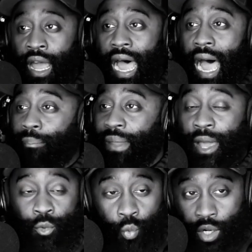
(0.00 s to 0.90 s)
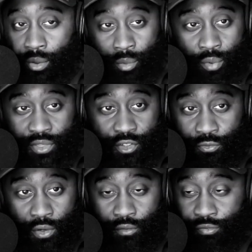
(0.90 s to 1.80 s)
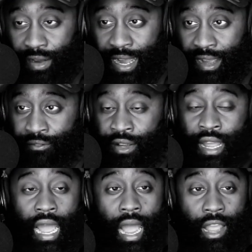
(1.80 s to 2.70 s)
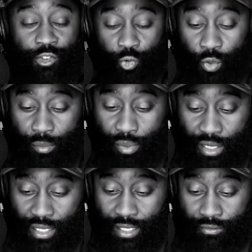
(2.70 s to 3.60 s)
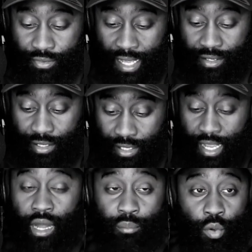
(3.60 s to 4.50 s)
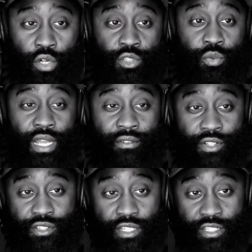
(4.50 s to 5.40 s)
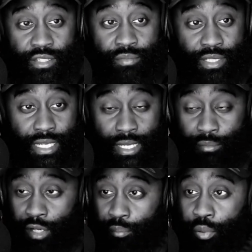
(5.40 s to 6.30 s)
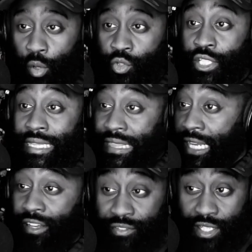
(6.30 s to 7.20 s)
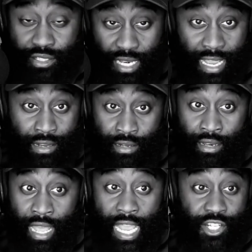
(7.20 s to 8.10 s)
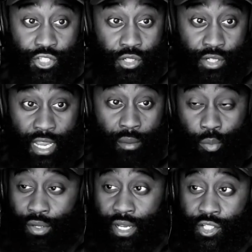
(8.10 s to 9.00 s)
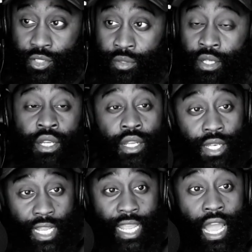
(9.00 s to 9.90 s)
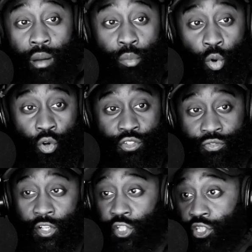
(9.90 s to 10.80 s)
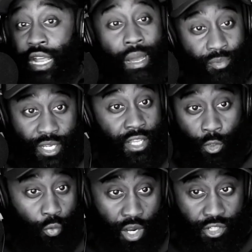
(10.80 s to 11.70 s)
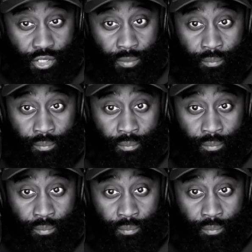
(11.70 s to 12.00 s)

I'm not worried with the front five. I truly believe that the Cowboys will have a system, scheme, and approach. Think of this. Last year, Cowboy Nation, the Cowboys finished top 10 in rushing